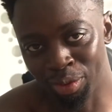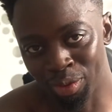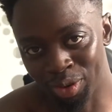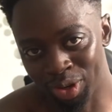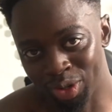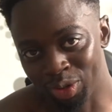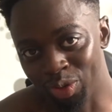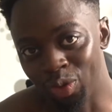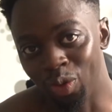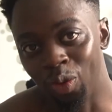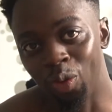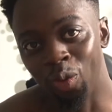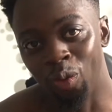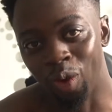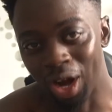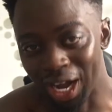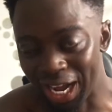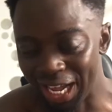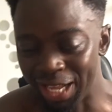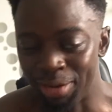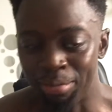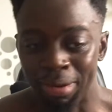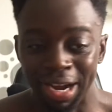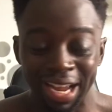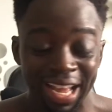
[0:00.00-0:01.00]
one
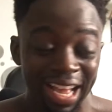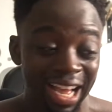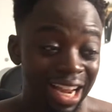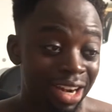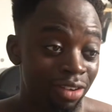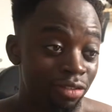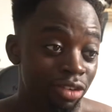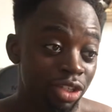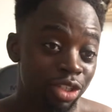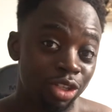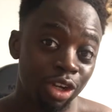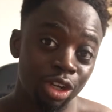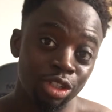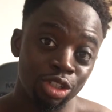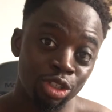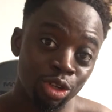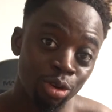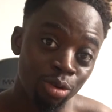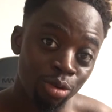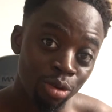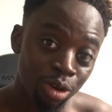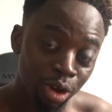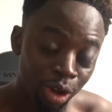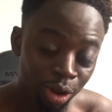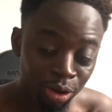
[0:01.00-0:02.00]
why my calories are so
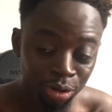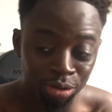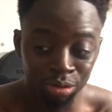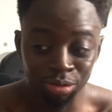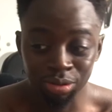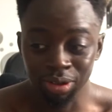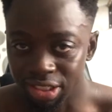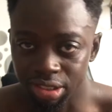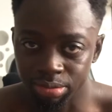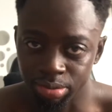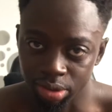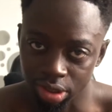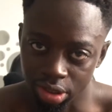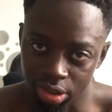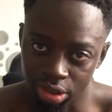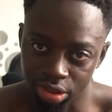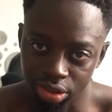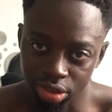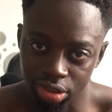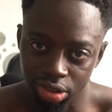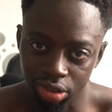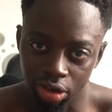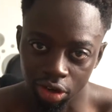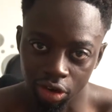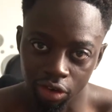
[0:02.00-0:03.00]
low is
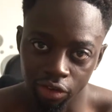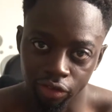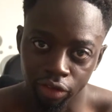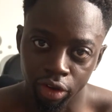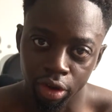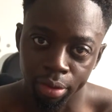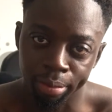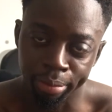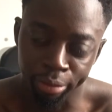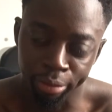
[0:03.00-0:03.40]
because of